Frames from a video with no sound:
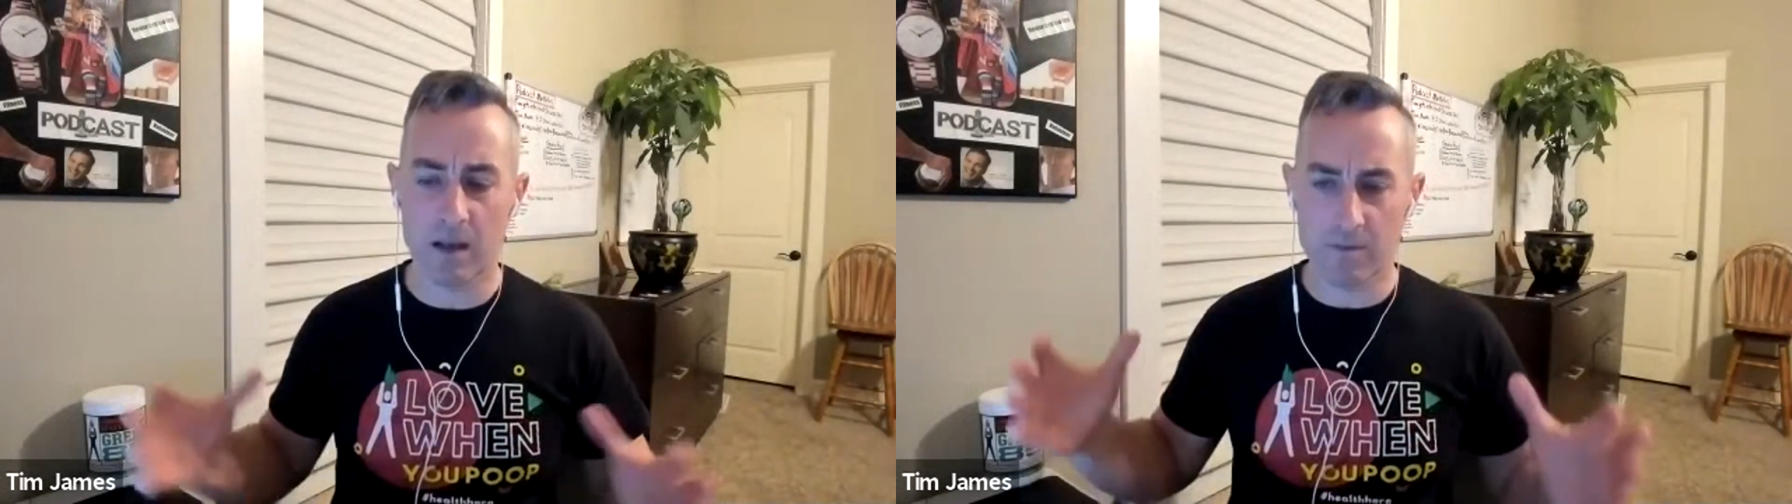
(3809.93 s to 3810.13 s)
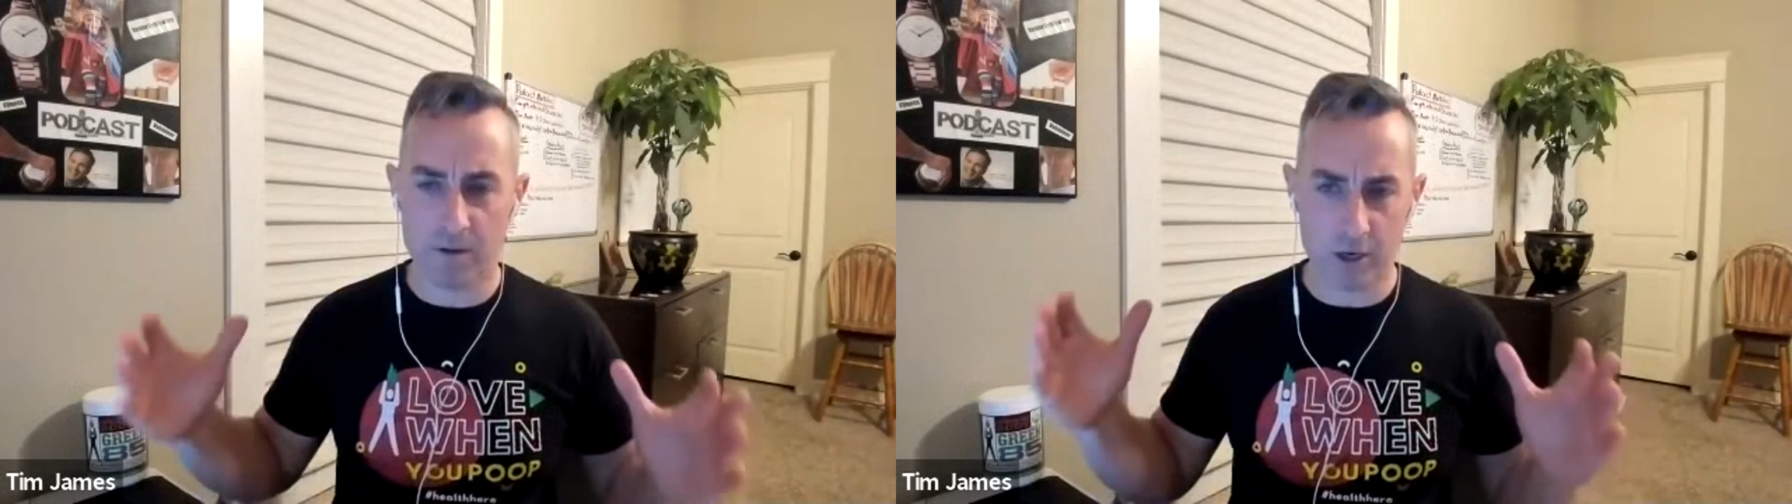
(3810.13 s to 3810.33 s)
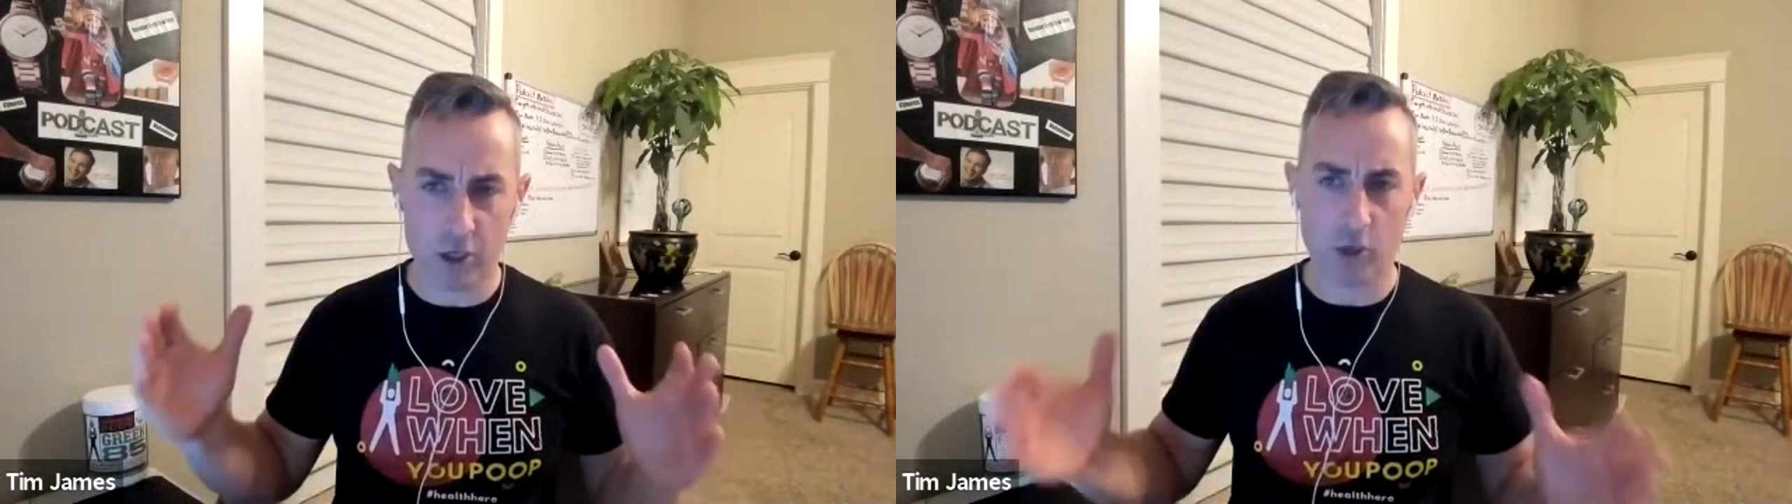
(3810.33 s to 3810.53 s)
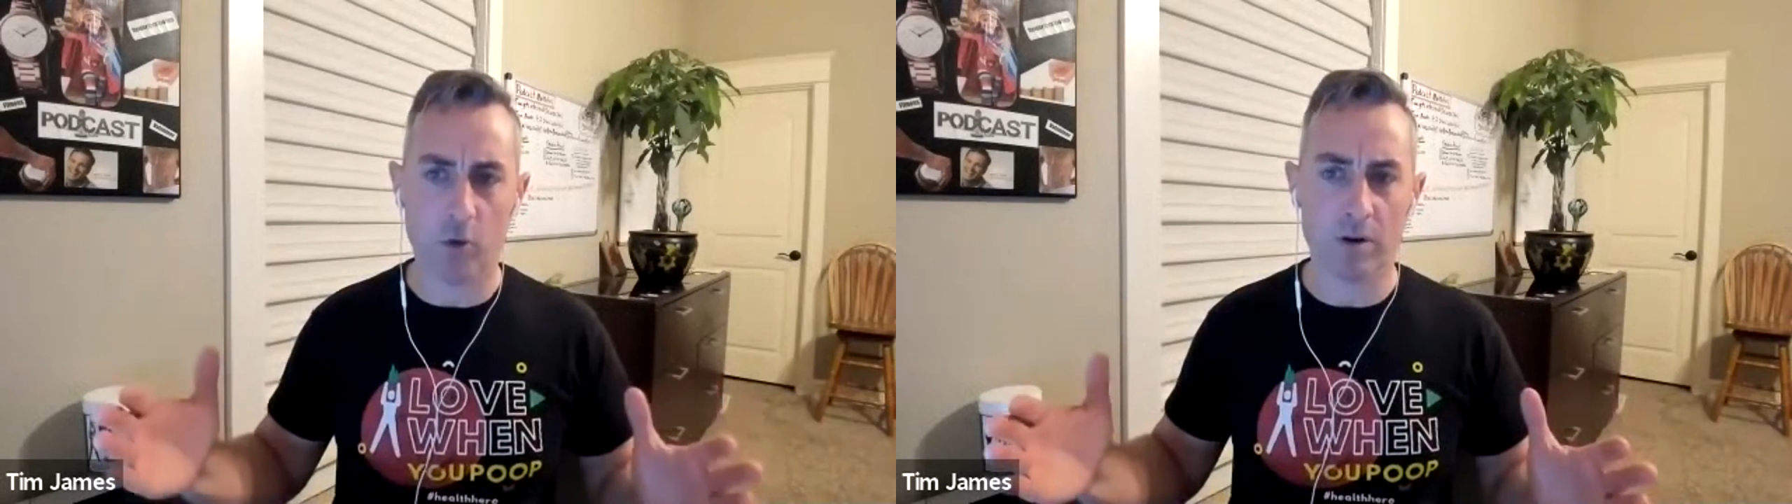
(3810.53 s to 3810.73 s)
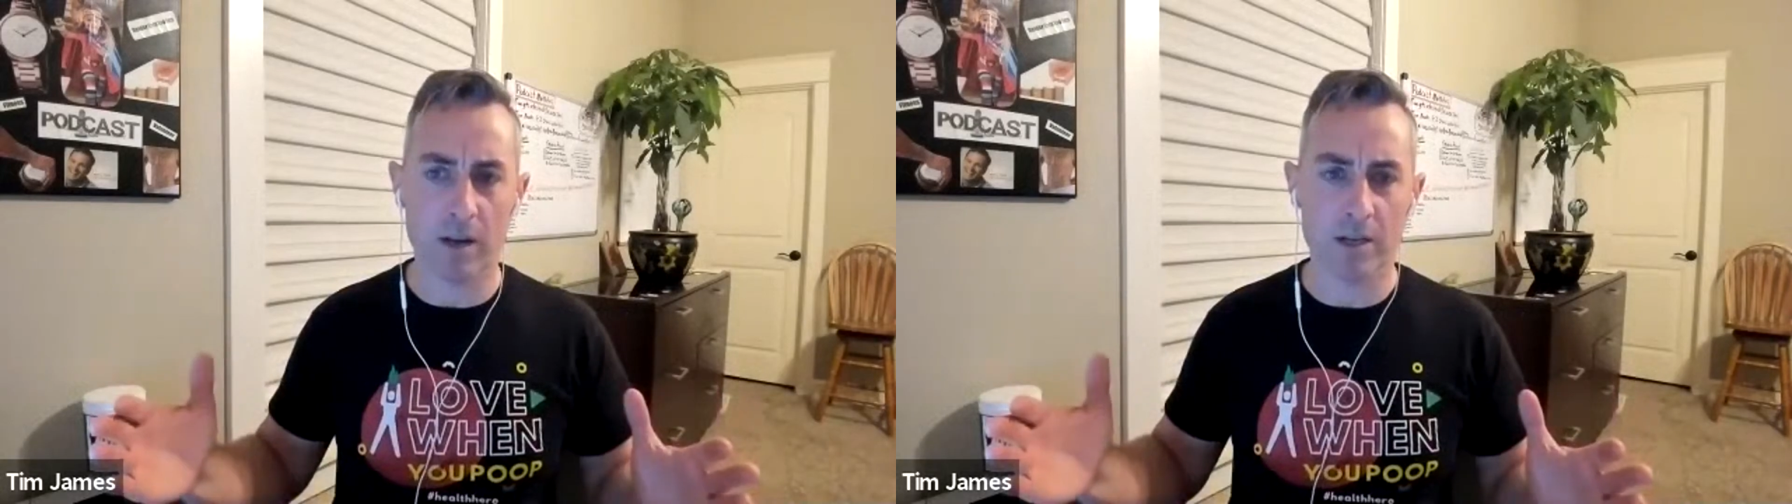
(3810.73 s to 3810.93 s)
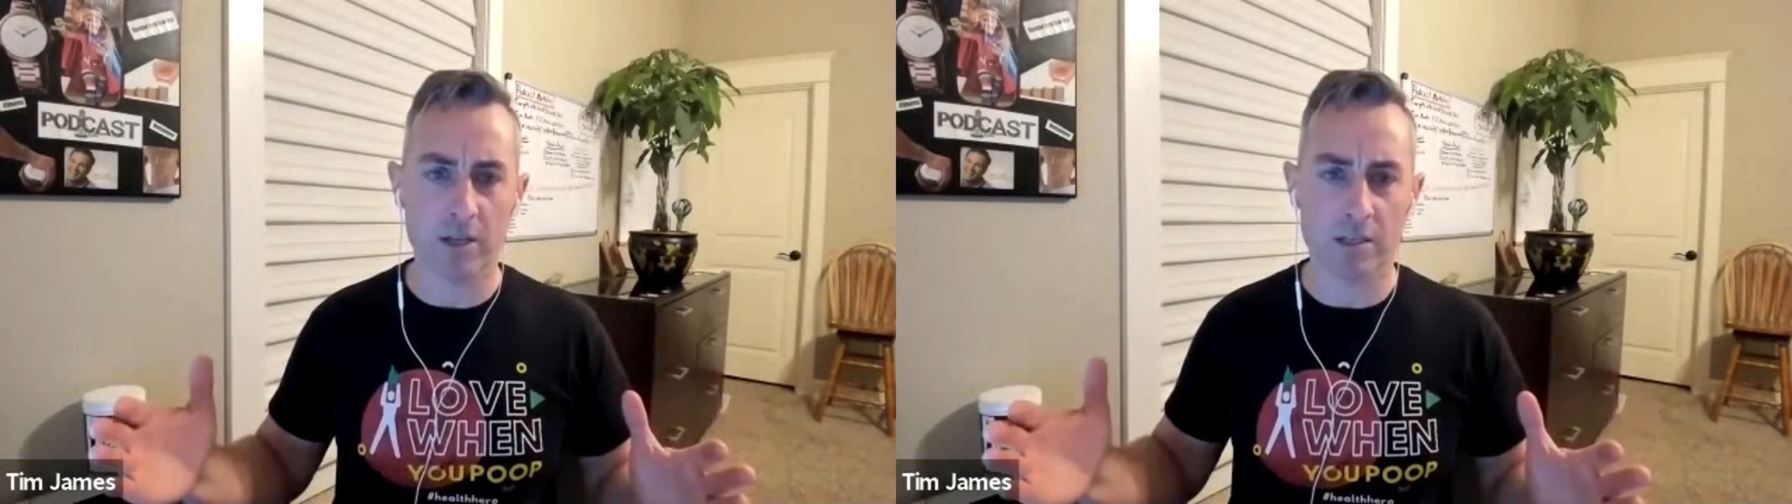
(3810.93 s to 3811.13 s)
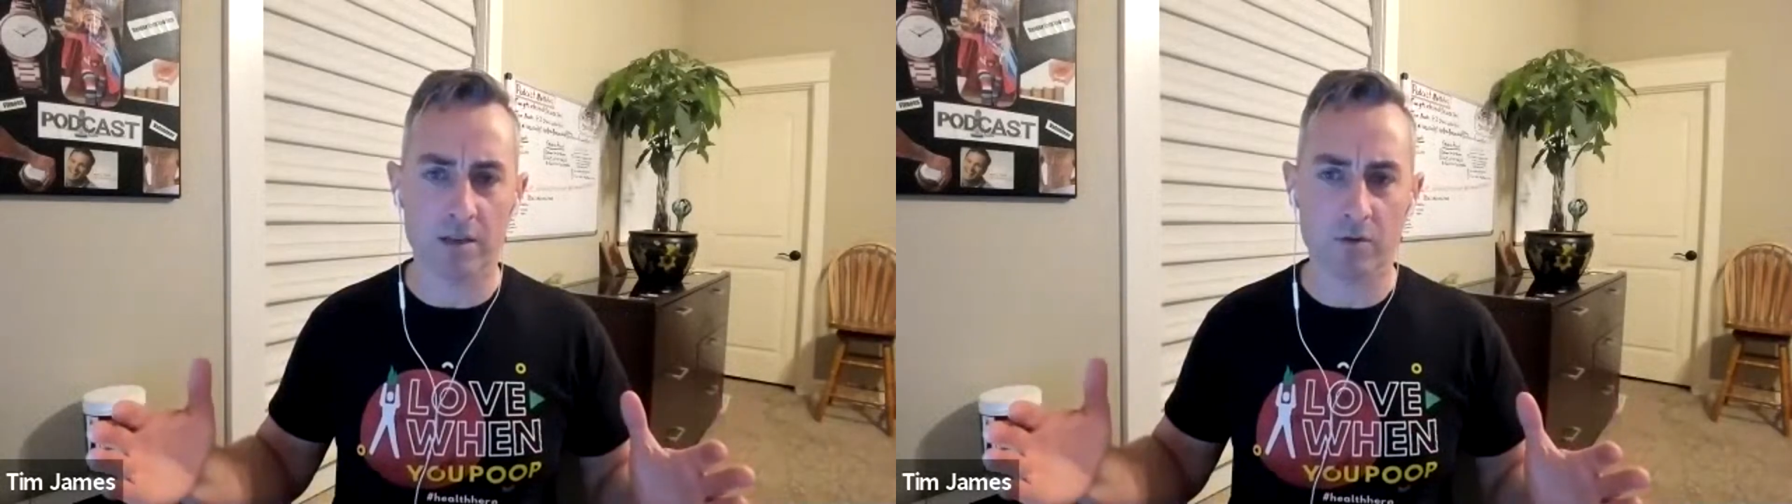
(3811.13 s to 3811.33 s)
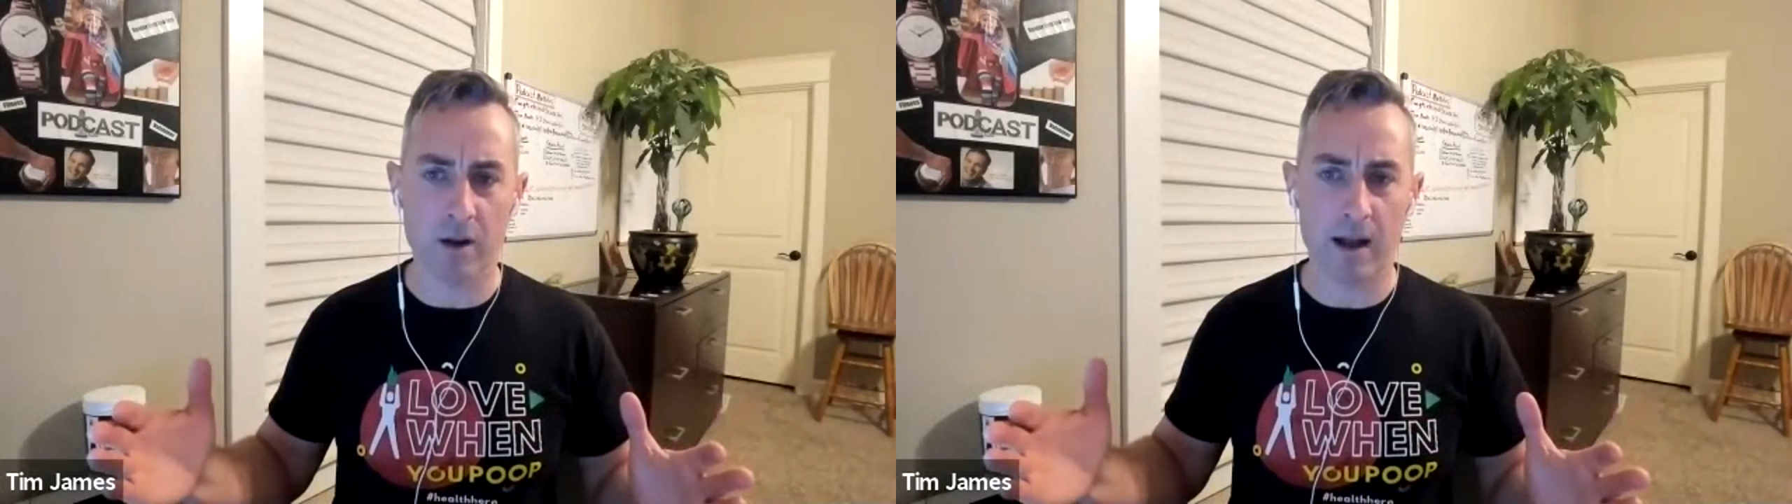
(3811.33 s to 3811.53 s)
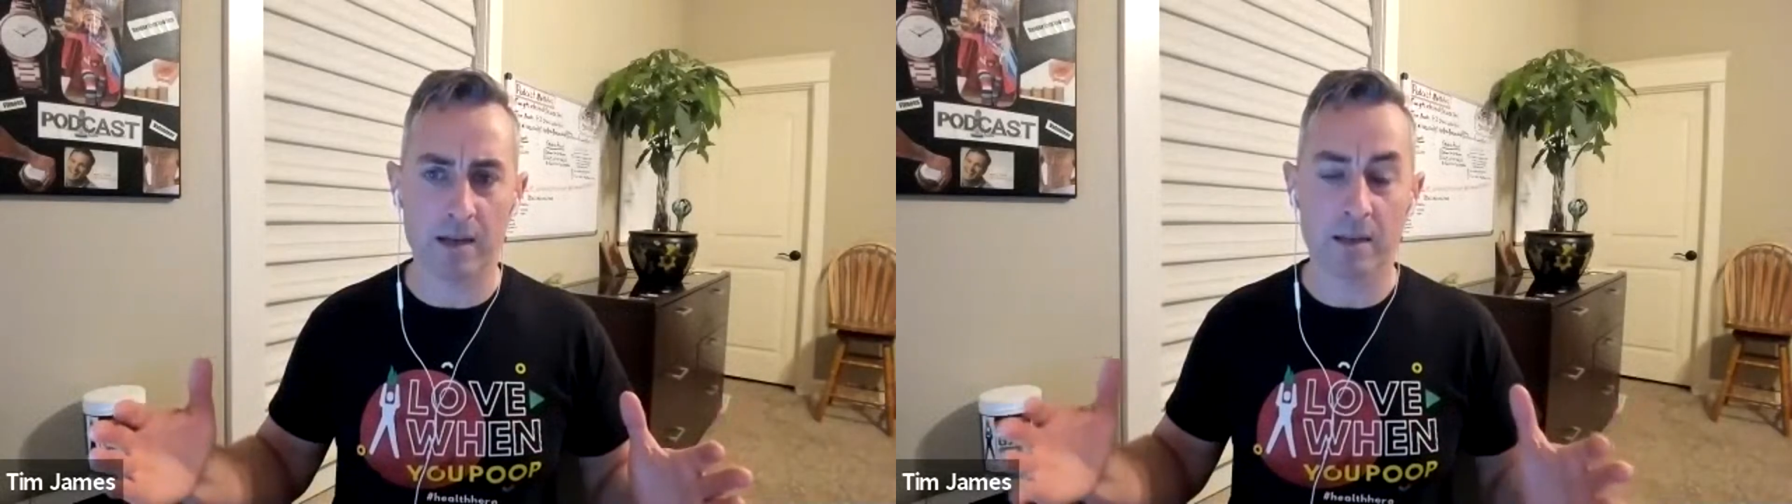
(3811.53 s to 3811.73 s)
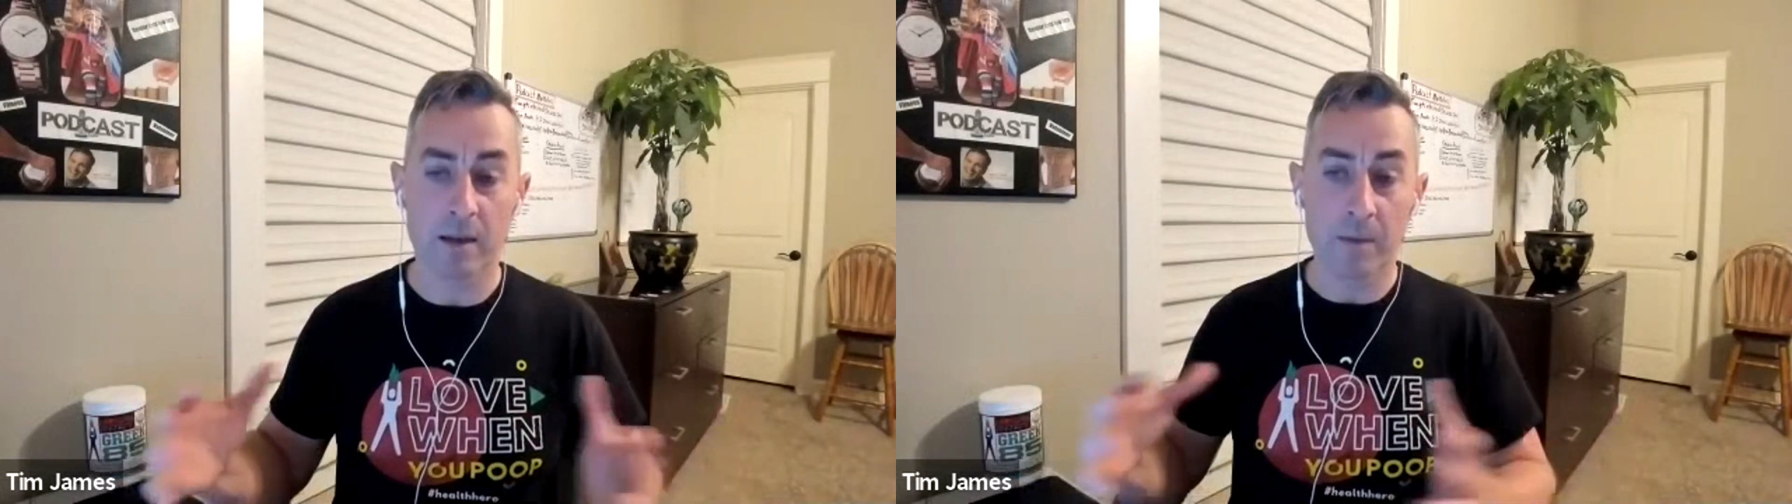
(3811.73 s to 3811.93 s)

have very short digestive tracts